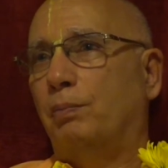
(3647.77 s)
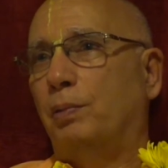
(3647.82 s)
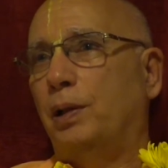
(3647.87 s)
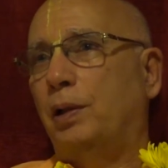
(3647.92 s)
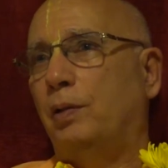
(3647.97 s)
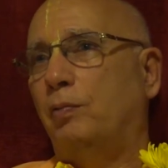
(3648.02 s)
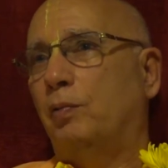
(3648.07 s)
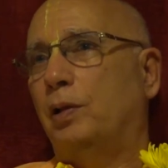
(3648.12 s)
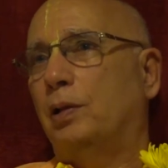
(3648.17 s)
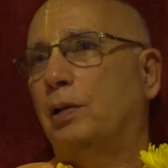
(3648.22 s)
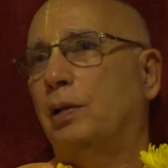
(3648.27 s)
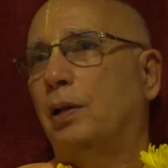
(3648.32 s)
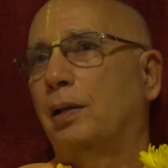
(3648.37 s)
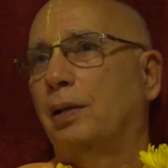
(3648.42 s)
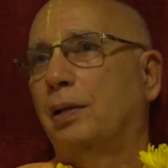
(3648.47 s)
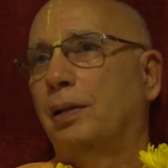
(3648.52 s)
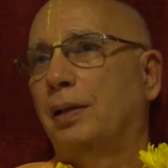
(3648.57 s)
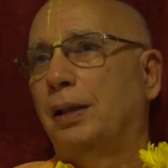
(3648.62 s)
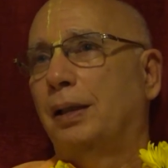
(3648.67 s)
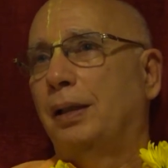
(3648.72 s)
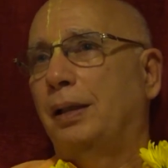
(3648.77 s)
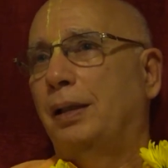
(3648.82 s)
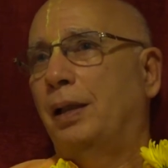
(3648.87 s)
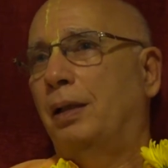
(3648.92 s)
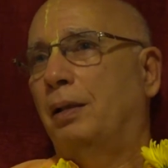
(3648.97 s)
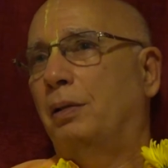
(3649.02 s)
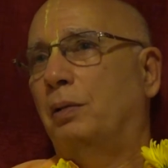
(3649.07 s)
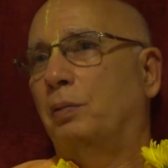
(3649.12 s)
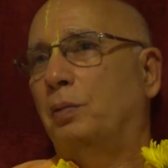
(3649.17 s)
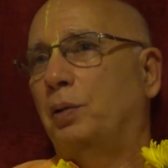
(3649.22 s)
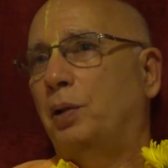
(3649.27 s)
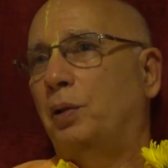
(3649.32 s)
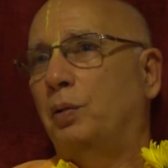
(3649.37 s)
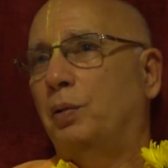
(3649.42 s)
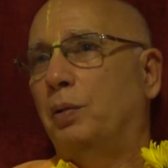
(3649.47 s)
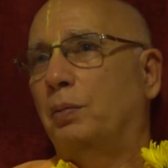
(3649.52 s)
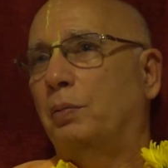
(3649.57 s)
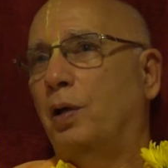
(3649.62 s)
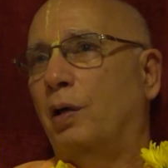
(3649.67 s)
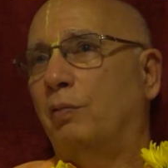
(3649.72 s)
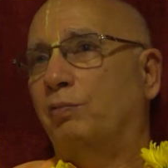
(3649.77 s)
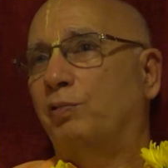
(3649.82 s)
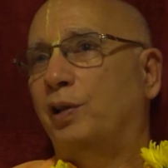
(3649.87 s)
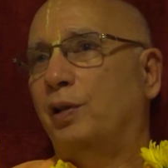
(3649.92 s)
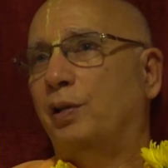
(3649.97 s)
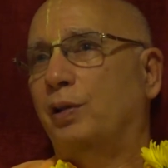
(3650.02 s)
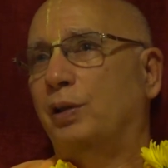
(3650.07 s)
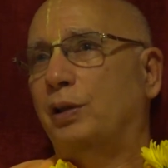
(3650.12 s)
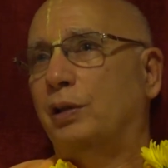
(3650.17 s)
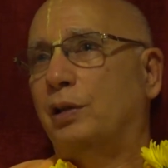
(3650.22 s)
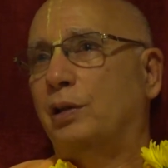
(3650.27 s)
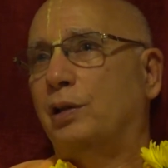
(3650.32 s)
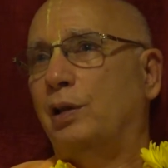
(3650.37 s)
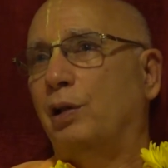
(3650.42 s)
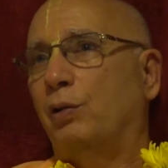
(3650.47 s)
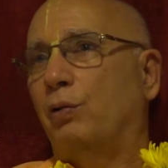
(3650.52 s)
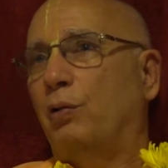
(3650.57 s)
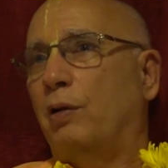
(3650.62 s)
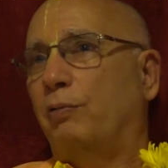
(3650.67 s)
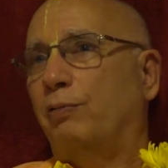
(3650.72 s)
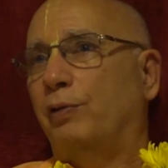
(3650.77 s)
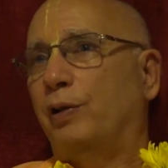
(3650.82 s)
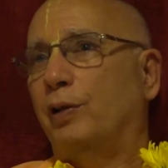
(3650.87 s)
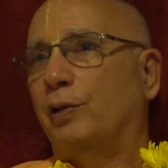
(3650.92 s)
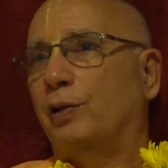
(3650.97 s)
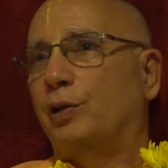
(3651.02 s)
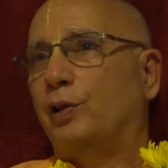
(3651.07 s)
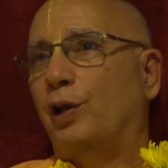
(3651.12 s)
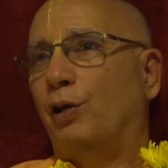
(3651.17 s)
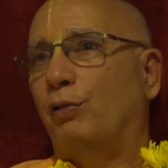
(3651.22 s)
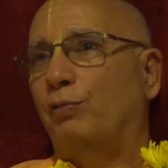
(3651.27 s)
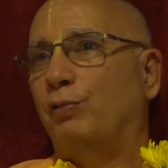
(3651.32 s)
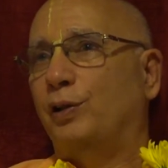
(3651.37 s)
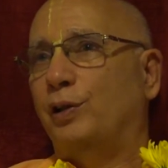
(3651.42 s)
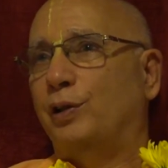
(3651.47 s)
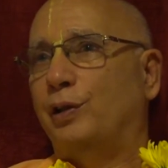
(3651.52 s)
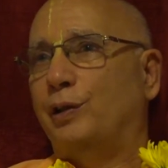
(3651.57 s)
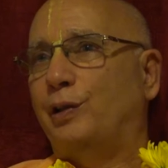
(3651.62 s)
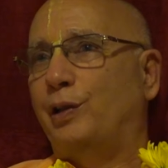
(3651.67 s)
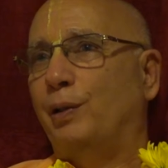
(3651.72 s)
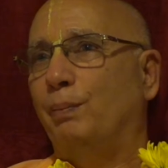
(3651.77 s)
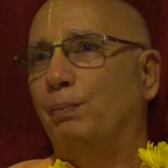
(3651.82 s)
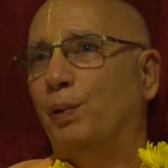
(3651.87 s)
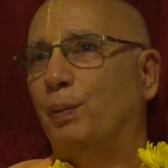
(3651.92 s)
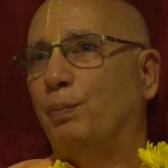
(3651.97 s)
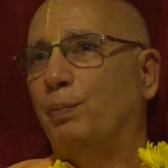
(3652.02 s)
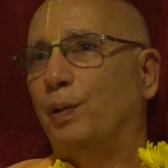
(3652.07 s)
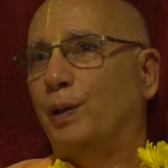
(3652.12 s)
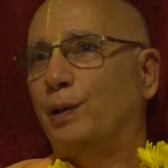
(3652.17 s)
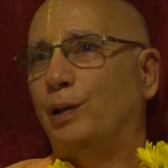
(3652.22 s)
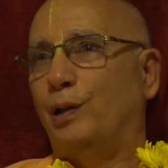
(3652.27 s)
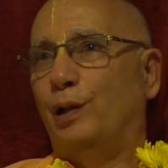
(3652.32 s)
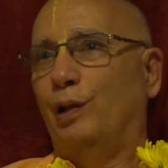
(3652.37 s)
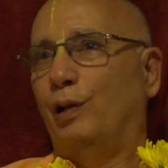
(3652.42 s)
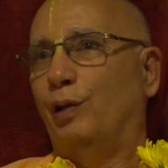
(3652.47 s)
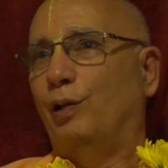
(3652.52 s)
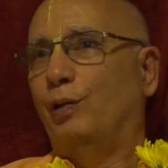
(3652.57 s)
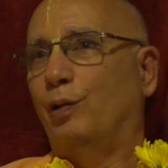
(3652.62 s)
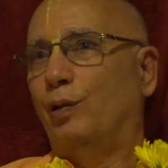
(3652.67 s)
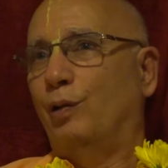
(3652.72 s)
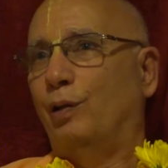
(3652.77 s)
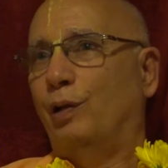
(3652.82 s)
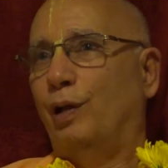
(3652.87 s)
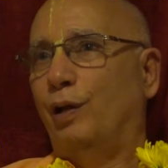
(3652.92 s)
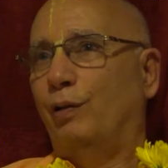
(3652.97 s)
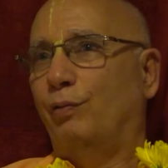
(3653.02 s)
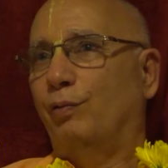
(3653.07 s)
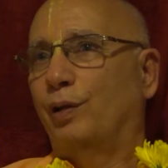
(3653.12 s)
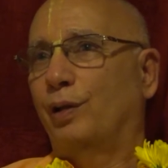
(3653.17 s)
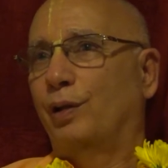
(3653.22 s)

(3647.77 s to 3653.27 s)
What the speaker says: But even if, you know, you can still offer yourself as a simple person to Gurudev.